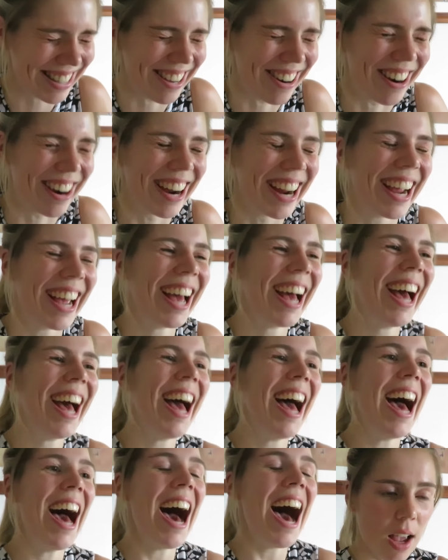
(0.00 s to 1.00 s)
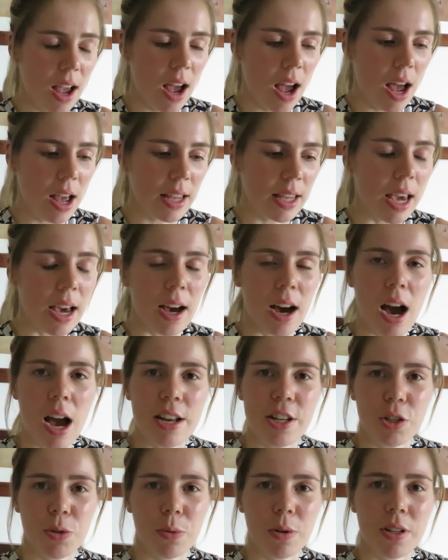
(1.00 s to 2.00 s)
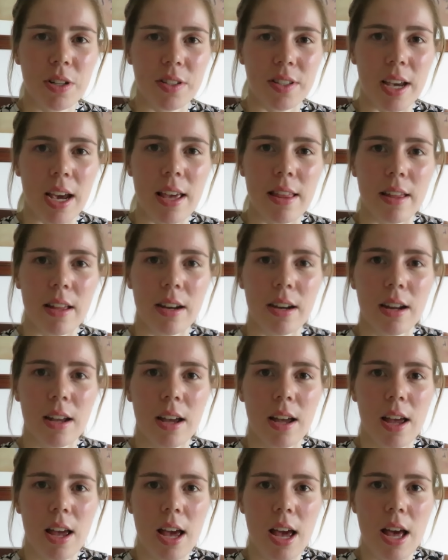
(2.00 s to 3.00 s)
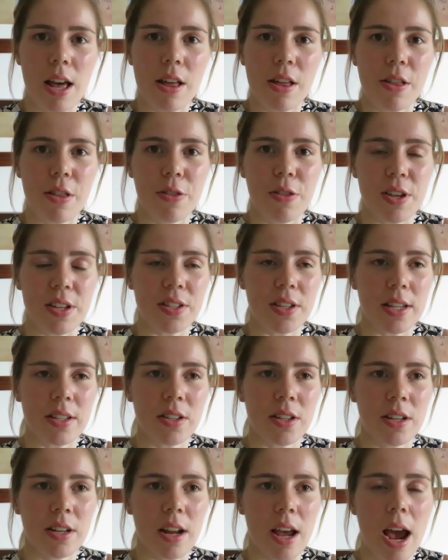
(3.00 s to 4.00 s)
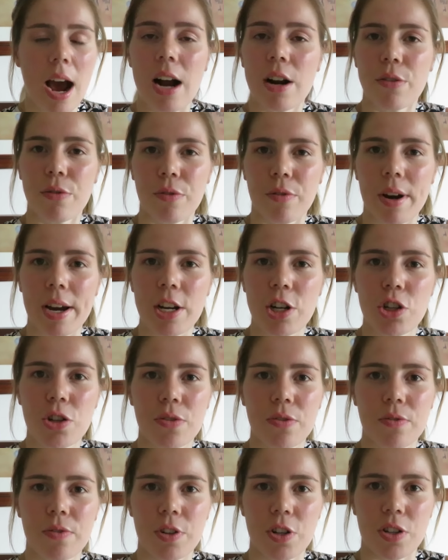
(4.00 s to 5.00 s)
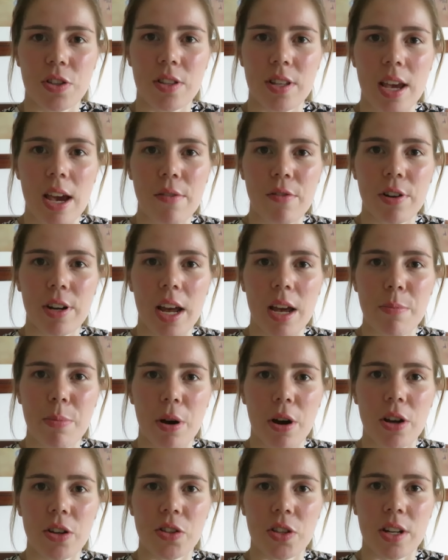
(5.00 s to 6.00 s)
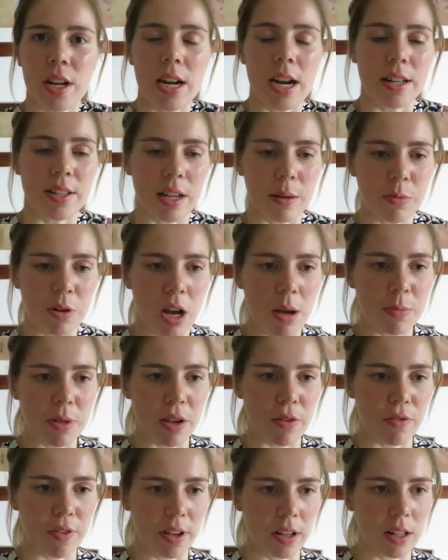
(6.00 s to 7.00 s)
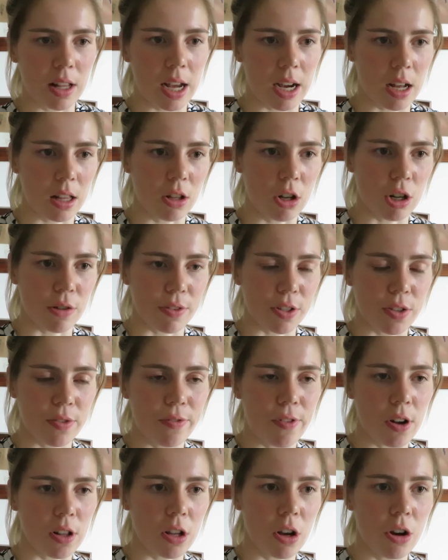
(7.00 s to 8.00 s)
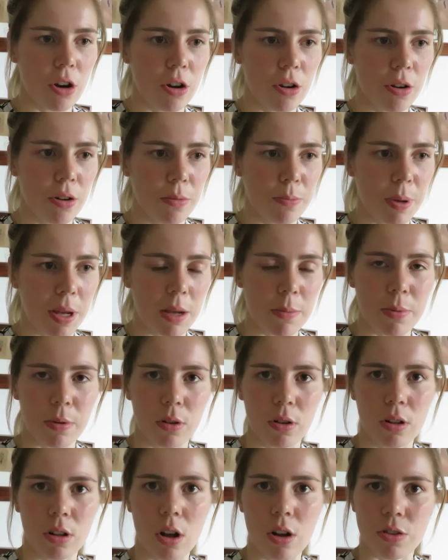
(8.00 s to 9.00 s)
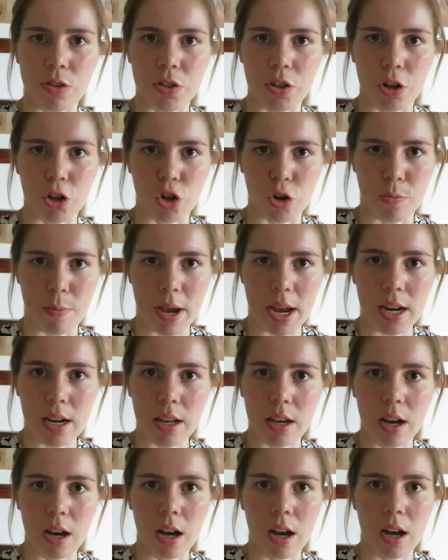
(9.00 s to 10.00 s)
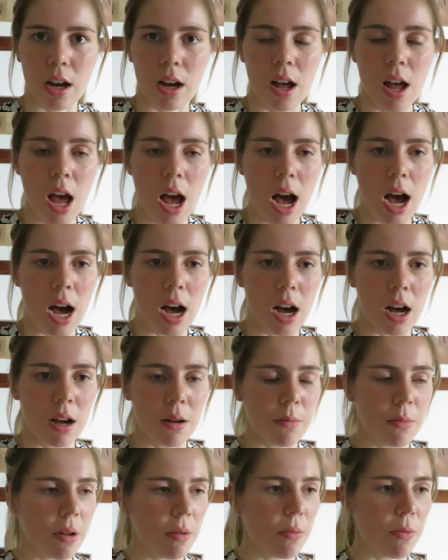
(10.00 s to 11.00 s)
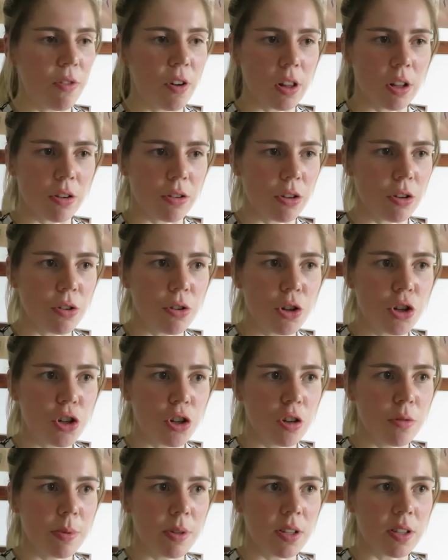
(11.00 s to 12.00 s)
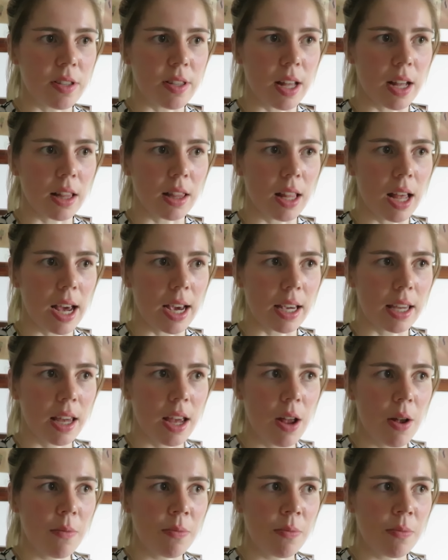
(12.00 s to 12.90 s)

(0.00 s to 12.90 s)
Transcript: Sorry. Yeah, I just wanted to say that this isn't out of reach for just the everyday person. And sometimes I feel like a lot of us follow people on social media, um, follow YouTubers that like,